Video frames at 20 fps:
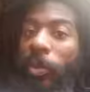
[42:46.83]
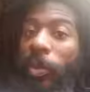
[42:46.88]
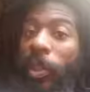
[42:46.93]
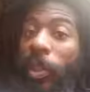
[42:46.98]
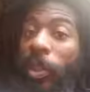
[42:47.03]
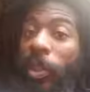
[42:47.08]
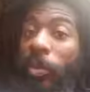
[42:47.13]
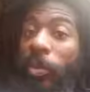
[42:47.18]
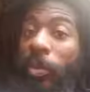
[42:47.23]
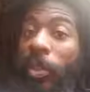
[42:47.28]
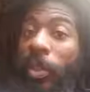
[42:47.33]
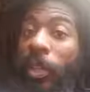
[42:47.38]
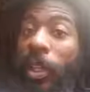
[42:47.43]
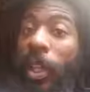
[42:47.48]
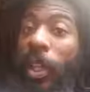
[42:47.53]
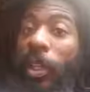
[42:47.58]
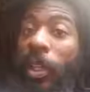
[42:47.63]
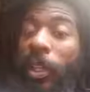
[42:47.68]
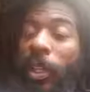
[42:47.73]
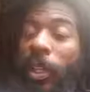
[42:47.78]
They use
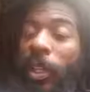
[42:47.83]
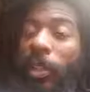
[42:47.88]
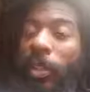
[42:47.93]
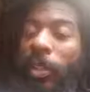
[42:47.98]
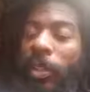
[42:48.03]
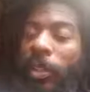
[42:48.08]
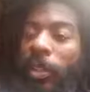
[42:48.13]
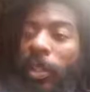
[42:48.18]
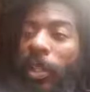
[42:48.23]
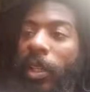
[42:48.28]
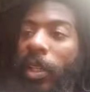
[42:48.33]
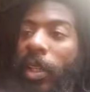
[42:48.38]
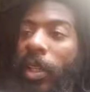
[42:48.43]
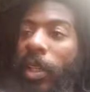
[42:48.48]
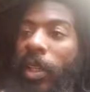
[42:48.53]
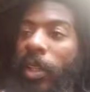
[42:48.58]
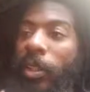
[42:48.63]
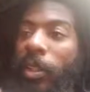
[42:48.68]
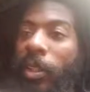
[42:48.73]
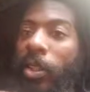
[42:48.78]
satellites
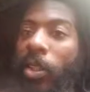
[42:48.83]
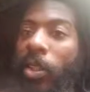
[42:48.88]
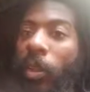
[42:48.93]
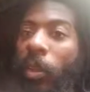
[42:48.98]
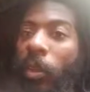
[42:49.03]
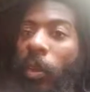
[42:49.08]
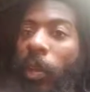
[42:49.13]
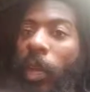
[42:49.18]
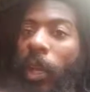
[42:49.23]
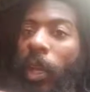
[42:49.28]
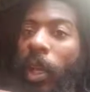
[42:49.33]
to know